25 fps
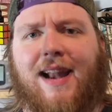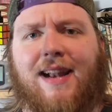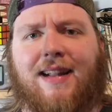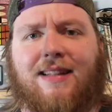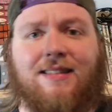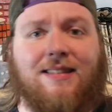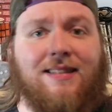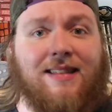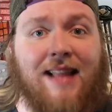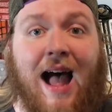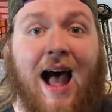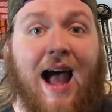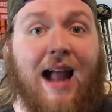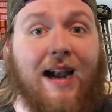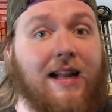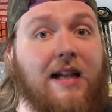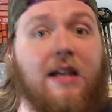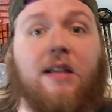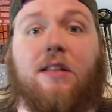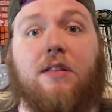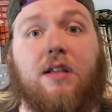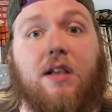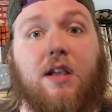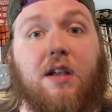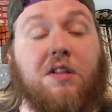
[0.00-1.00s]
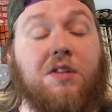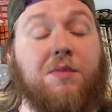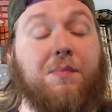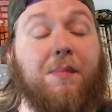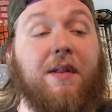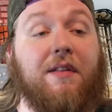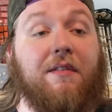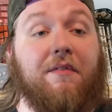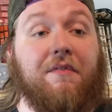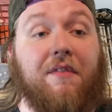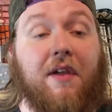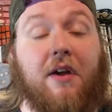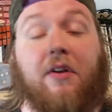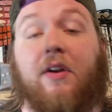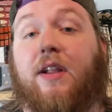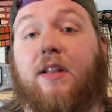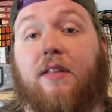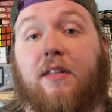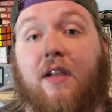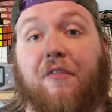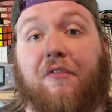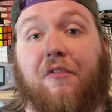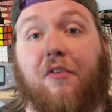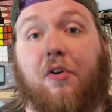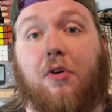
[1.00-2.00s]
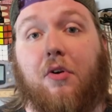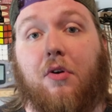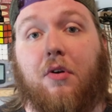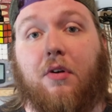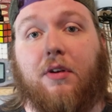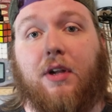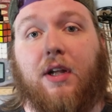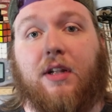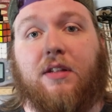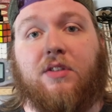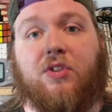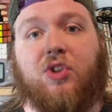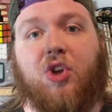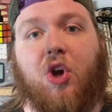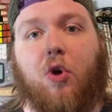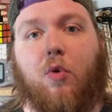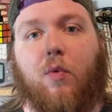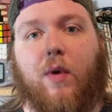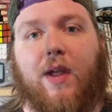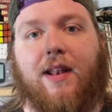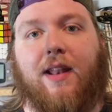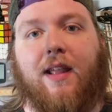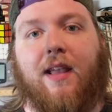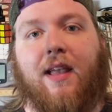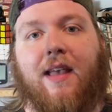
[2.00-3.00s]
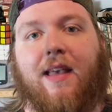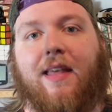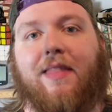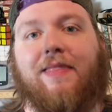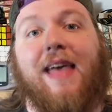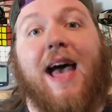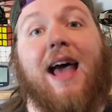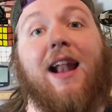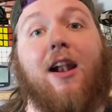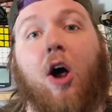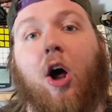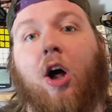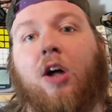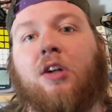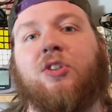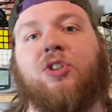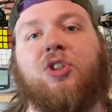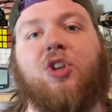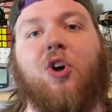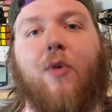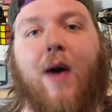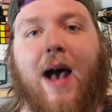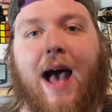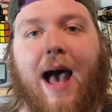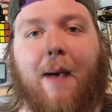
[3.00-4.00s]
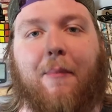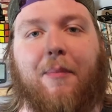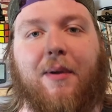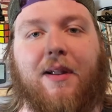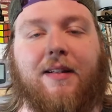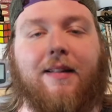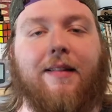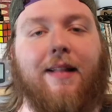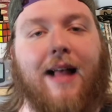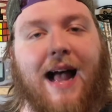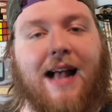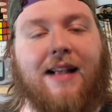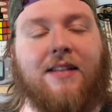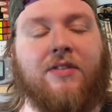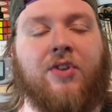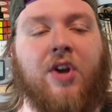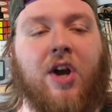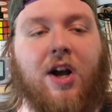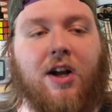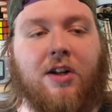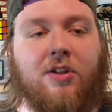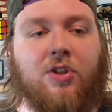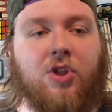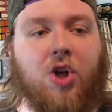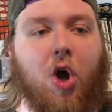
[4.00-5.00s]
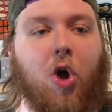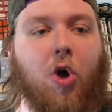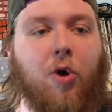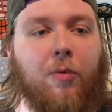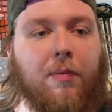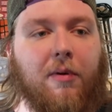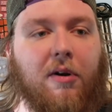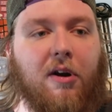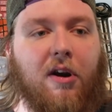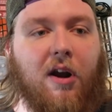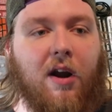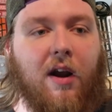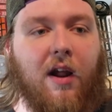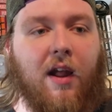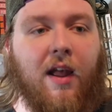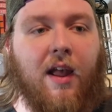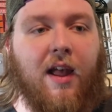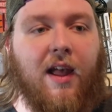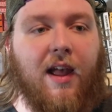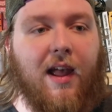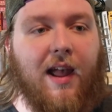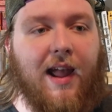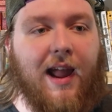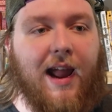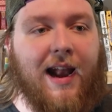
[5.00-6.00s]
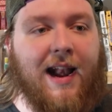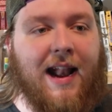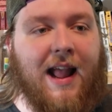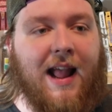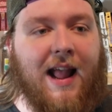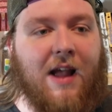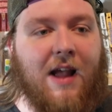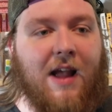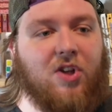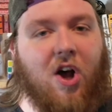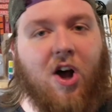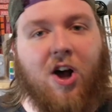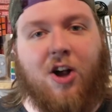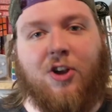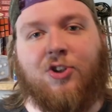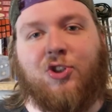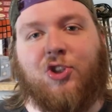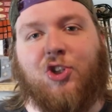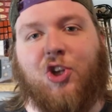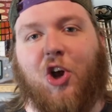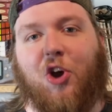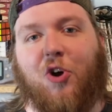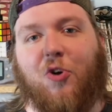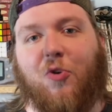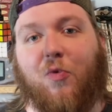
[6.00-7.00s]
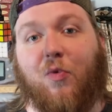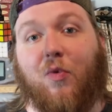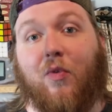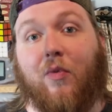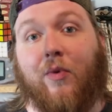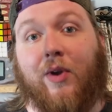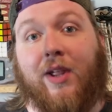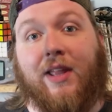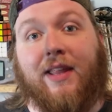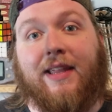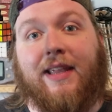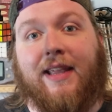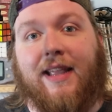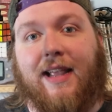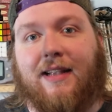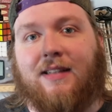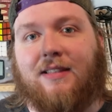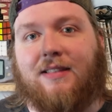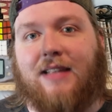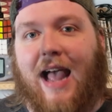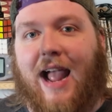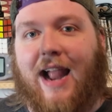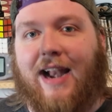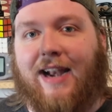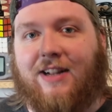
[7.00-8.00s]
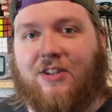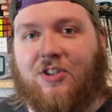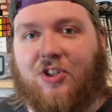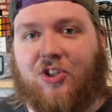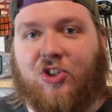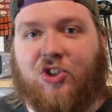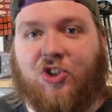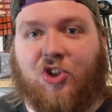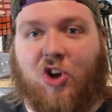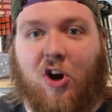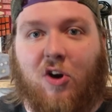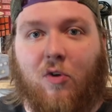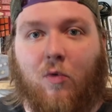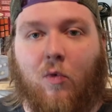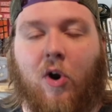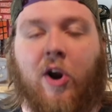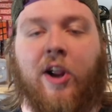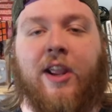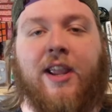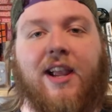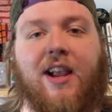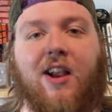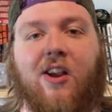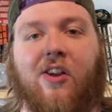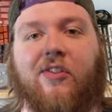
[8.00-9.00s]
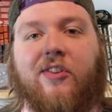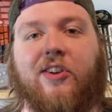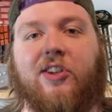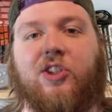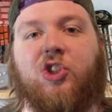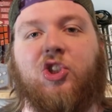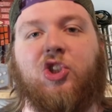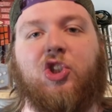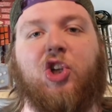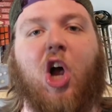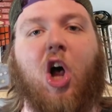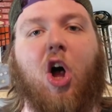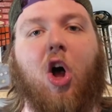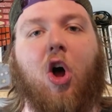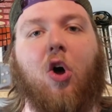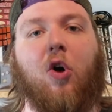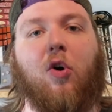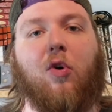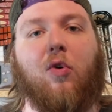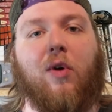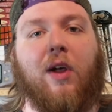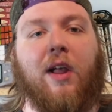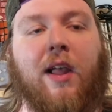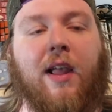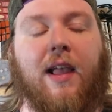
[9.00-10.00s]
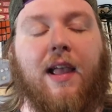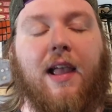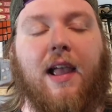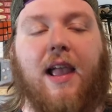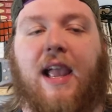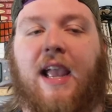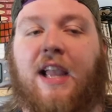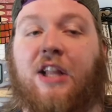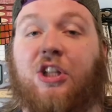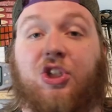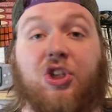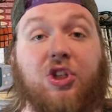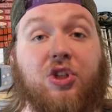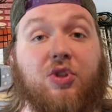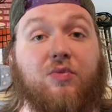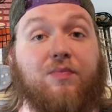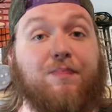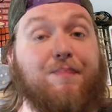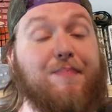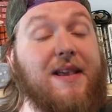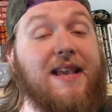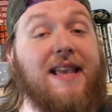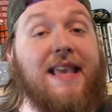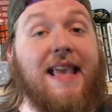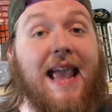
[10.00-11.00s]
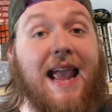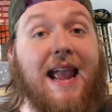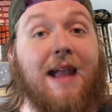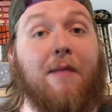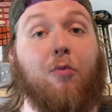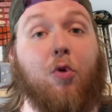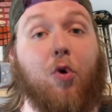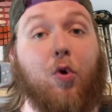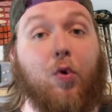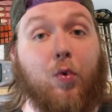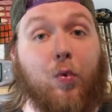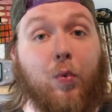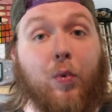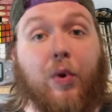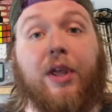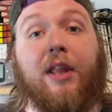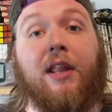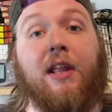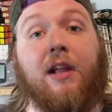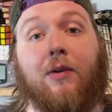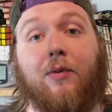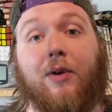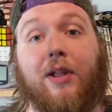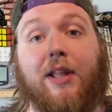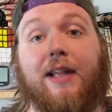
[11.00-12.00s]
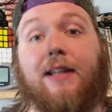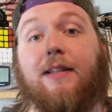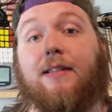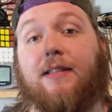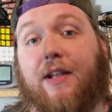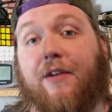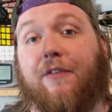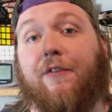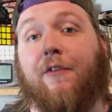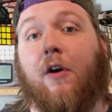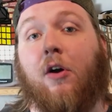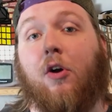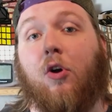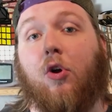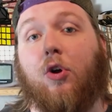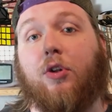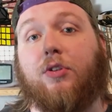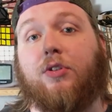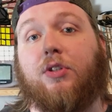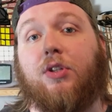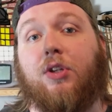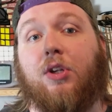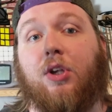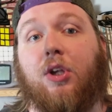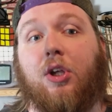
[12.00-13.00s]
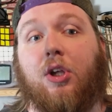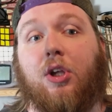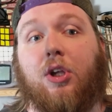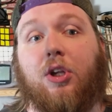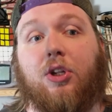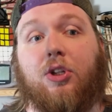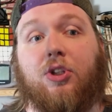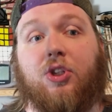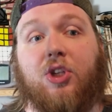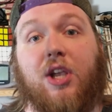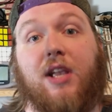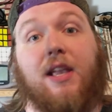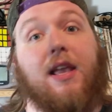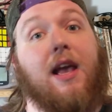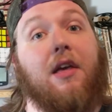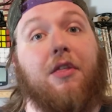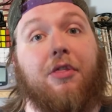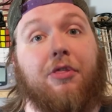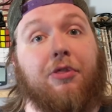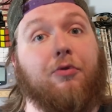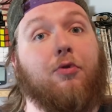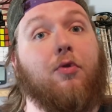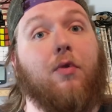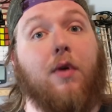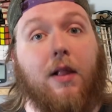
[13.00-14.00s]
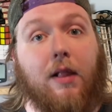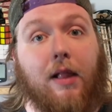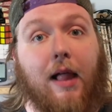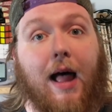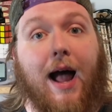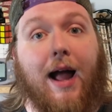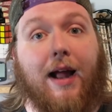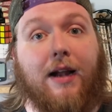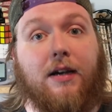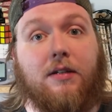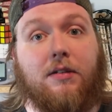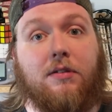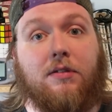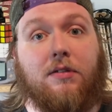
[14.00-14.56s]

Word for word: And it's not easy. It's been very difficult. And so when that also happened last October, and I was also really excited to start working on this show, it just became really, really difficult to get through a lot.